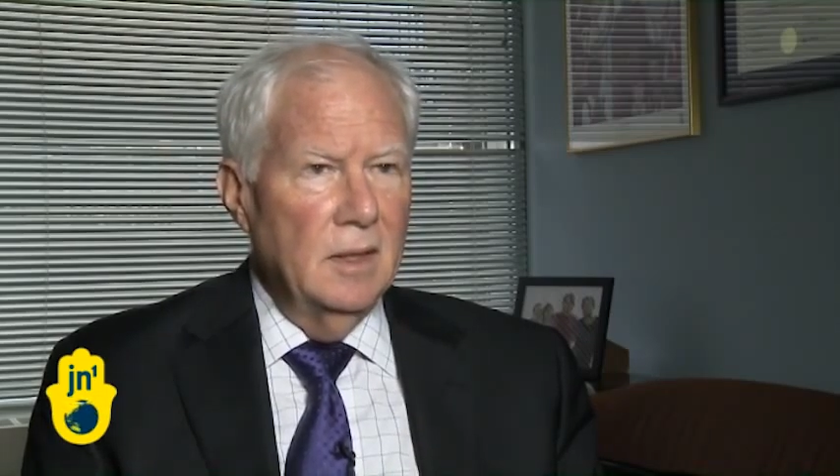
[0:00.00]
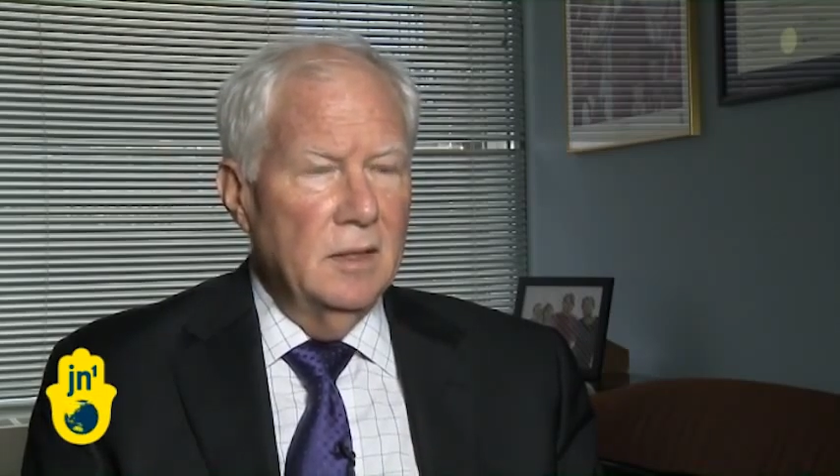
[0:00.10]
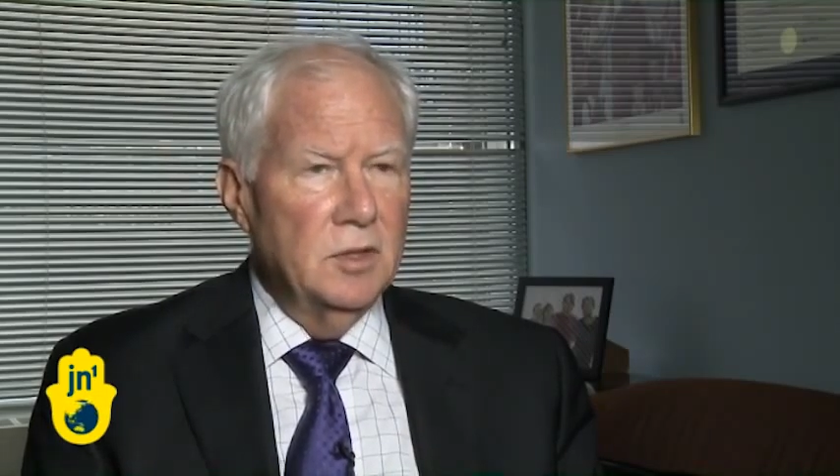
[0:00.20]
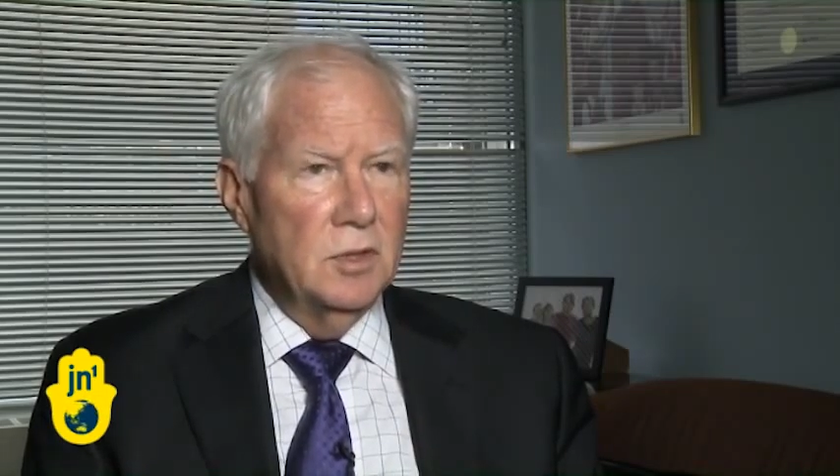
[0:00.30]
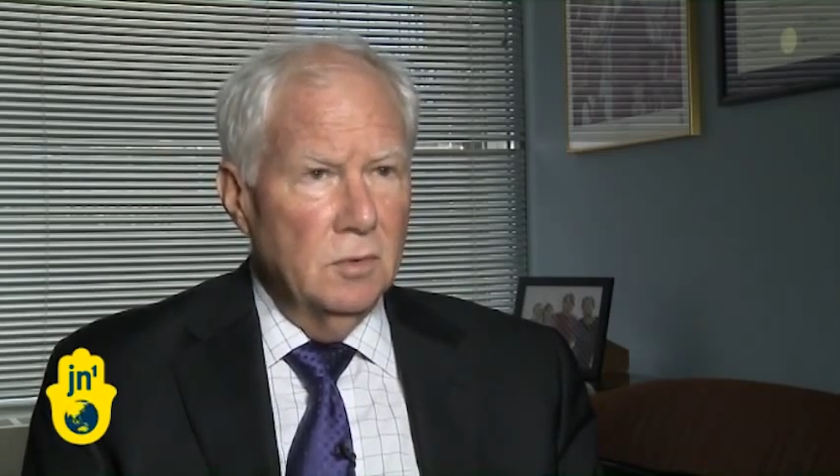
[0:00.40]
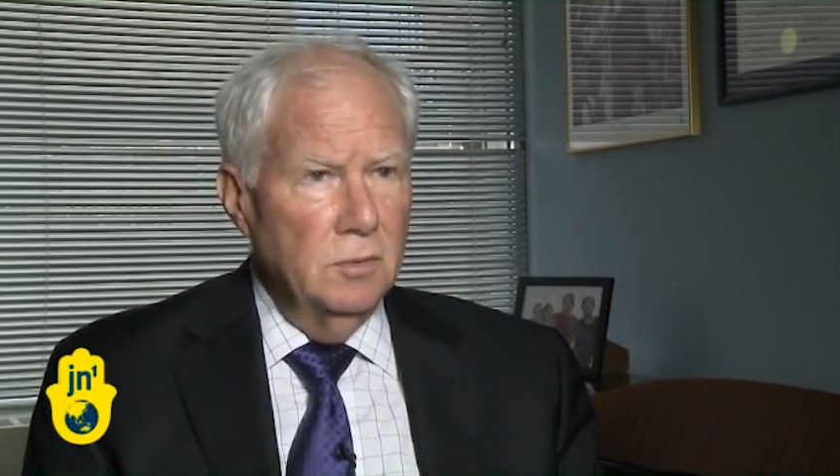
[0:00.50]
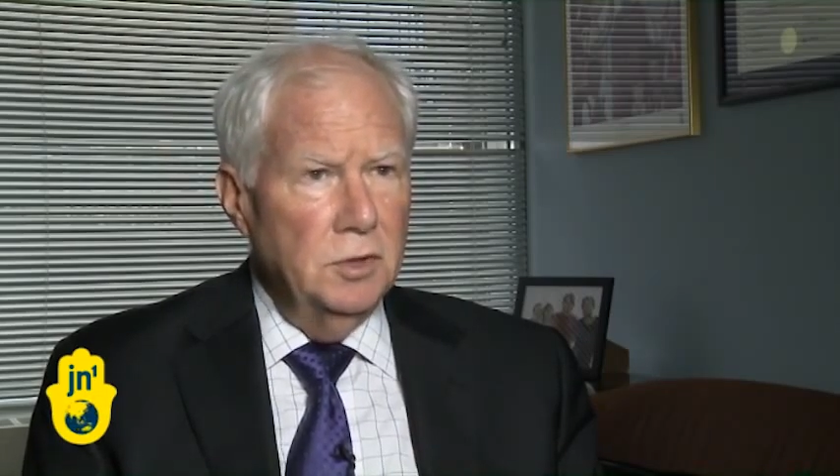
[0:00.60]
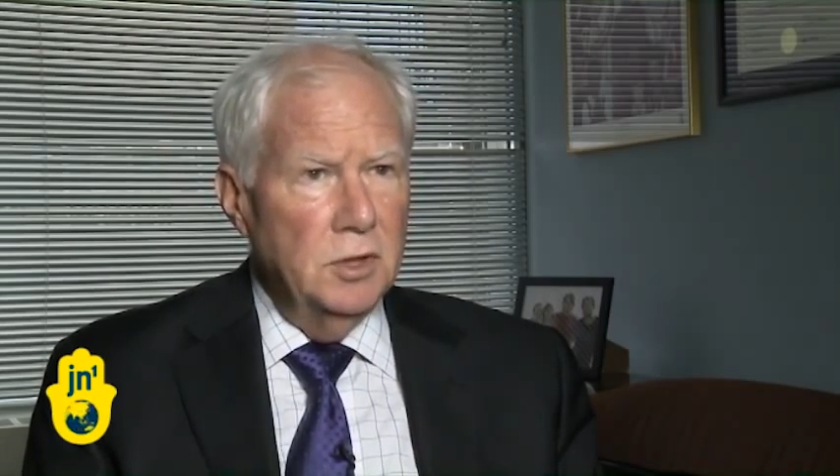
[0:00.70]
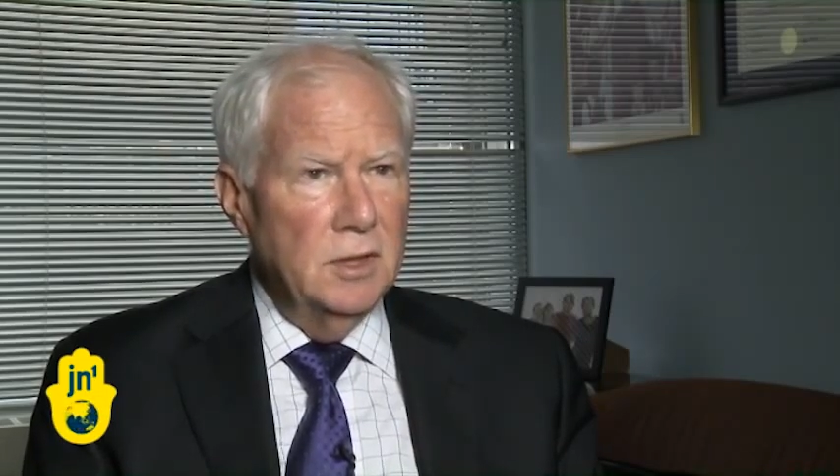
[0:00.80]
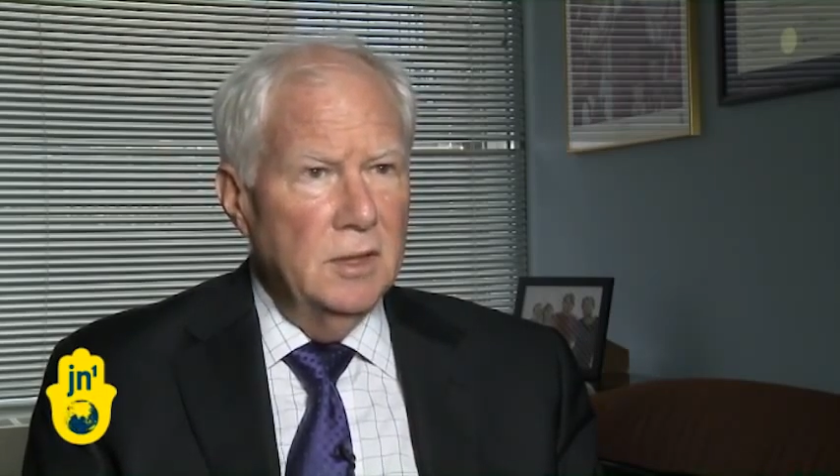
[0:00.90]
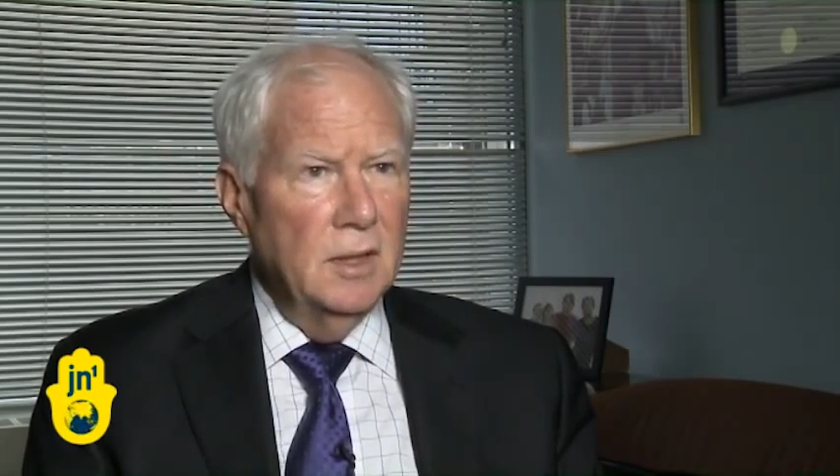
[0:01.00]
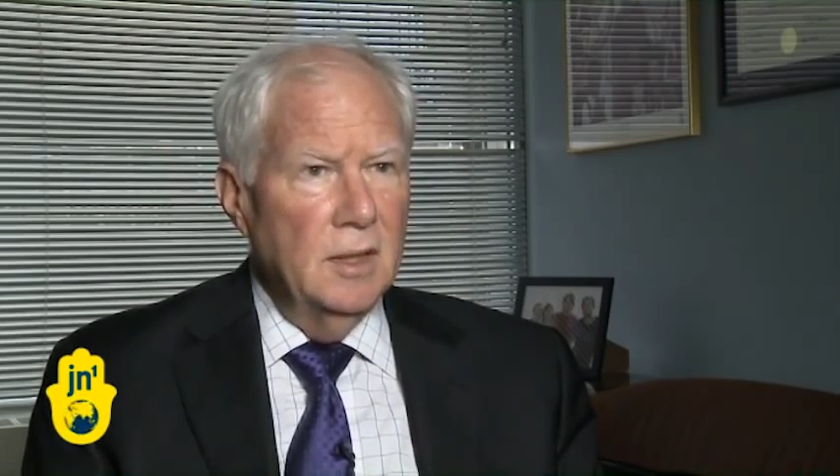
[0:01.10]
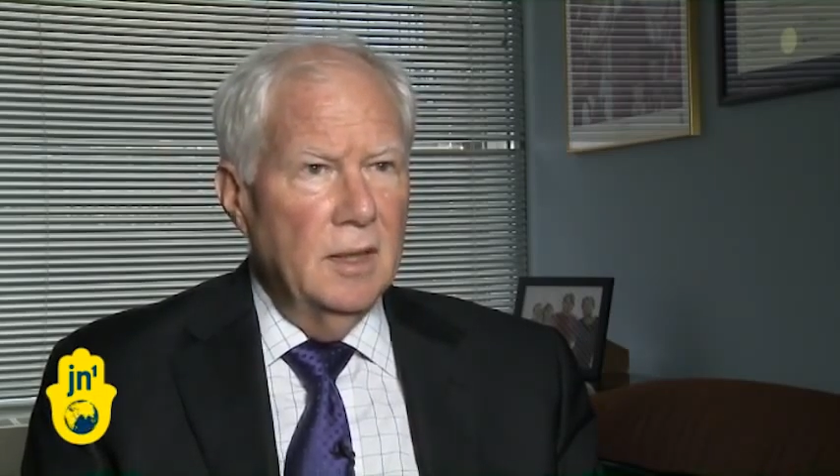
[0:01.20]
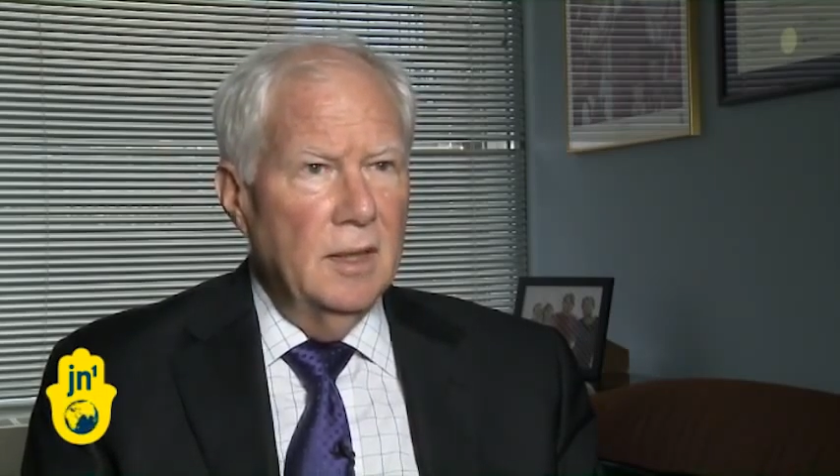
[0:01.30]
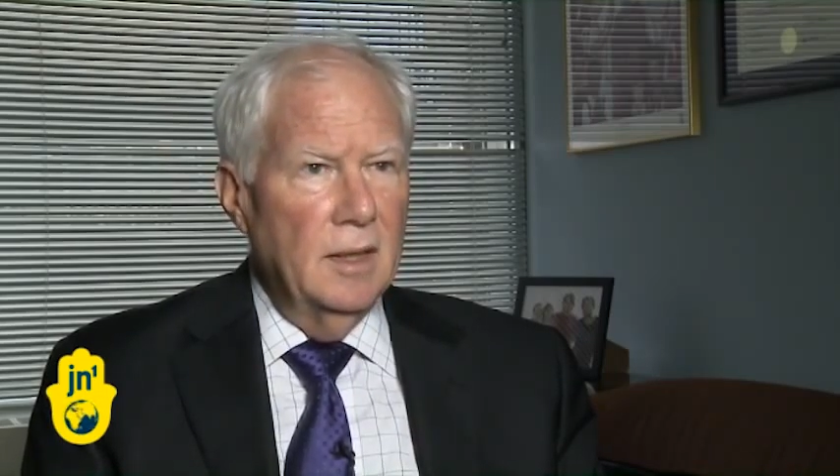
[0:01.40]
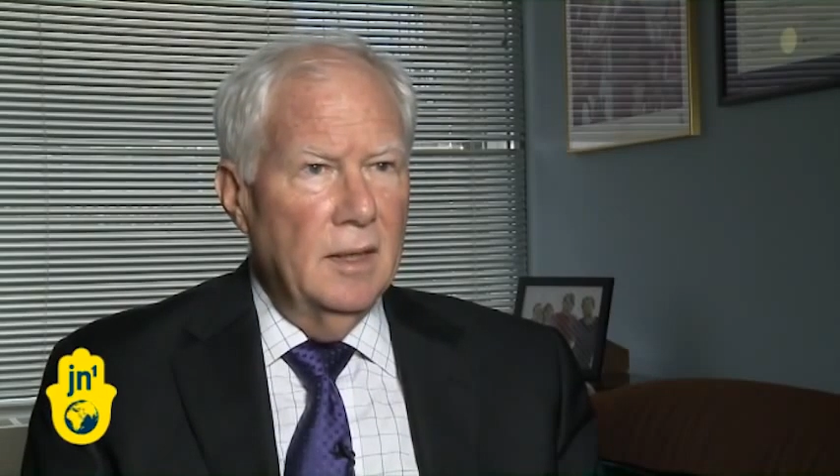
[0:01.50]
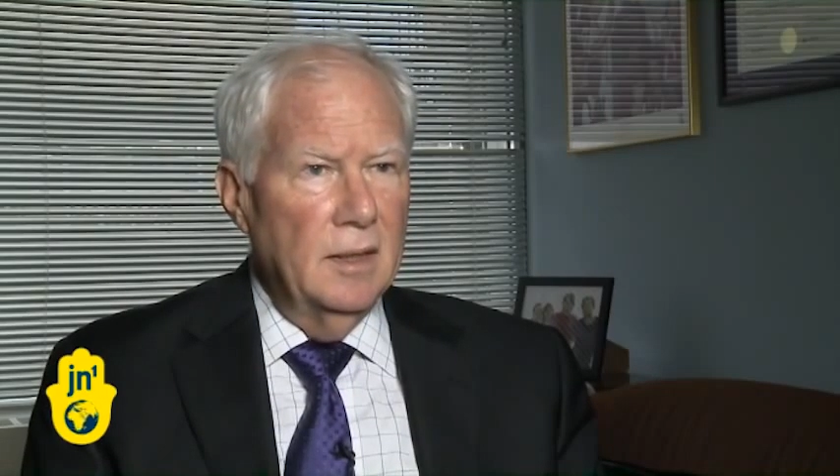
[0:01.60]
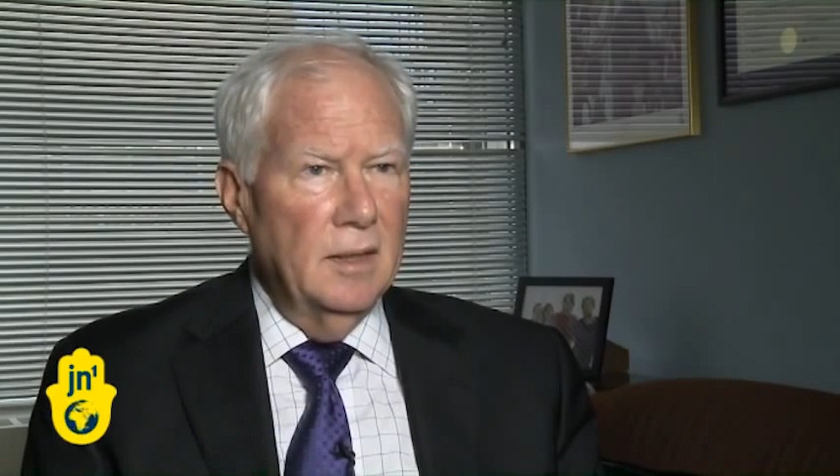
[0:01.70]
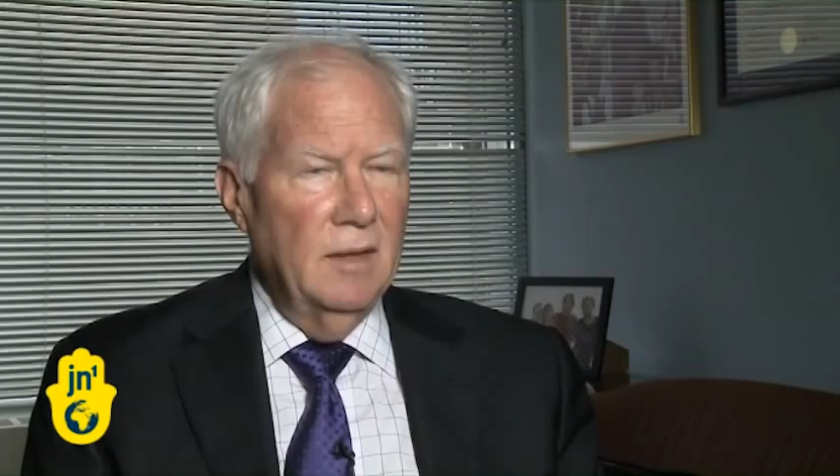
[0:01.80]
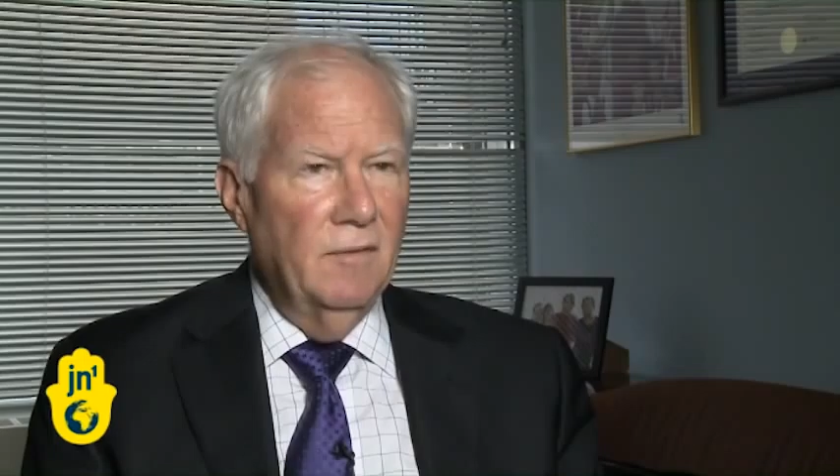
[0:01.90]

solution Uh,